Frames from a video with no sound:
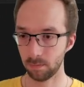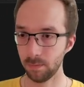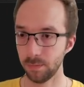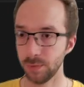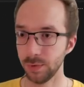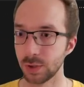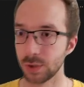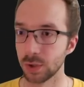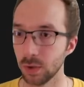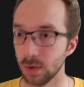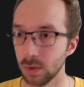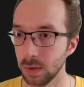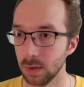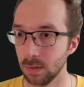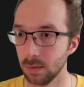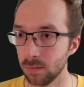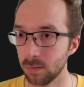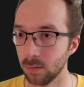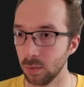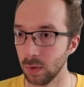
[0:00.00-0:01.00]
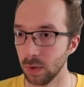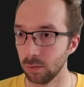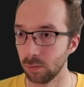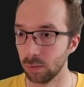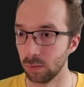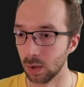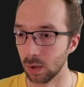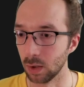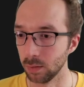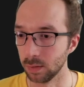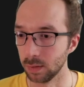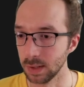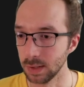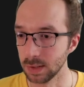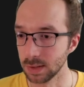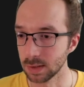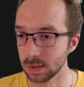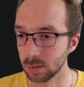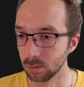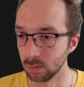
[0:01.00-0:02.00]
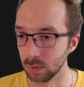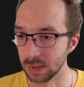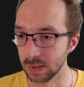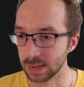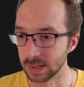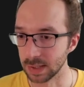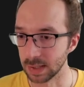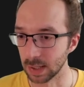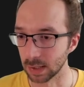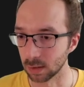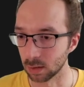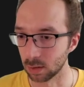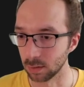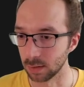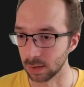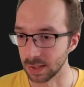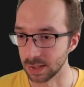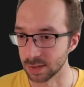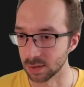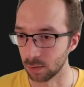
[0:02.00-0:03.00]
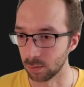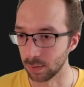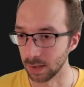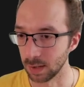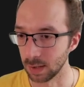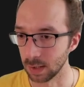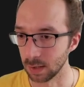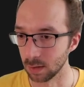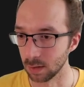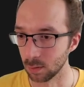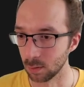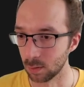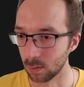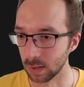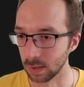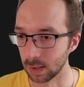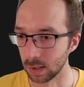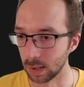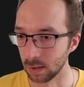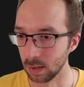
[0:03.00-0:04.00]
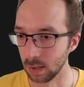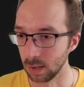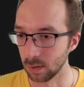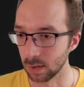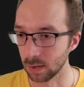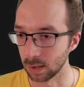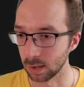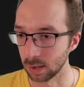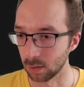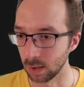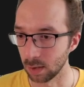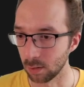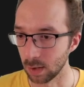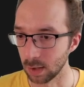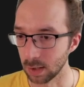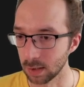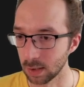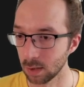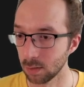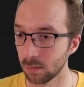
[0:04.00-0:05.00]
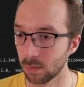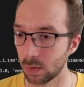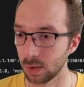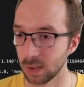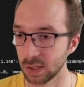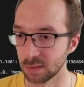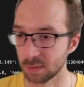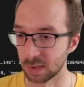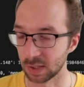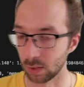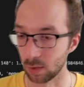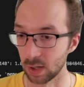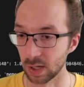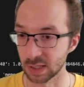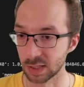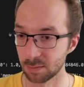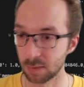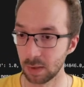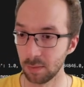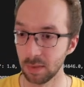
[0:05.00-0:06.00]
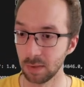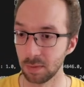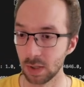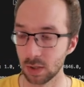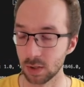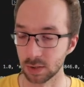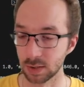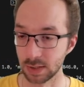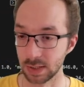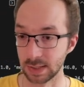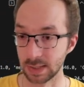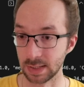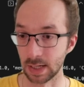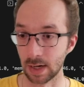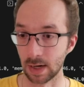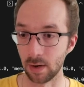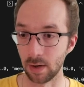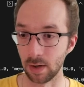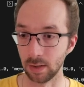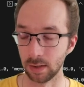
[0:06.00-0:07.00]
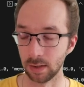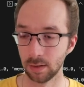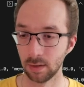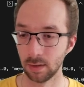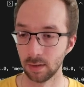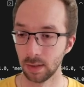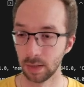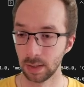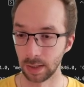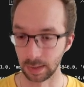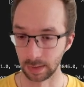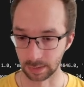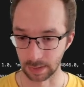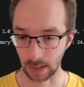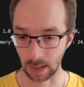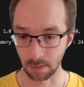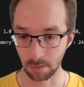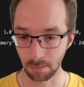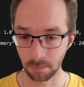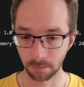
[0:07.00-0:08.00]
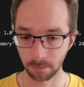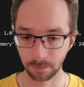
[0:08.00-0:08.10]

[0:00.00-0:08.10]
So if we reload this, we'll see that, oh, there is already one new directory created for this particular experiment, because this is the current time.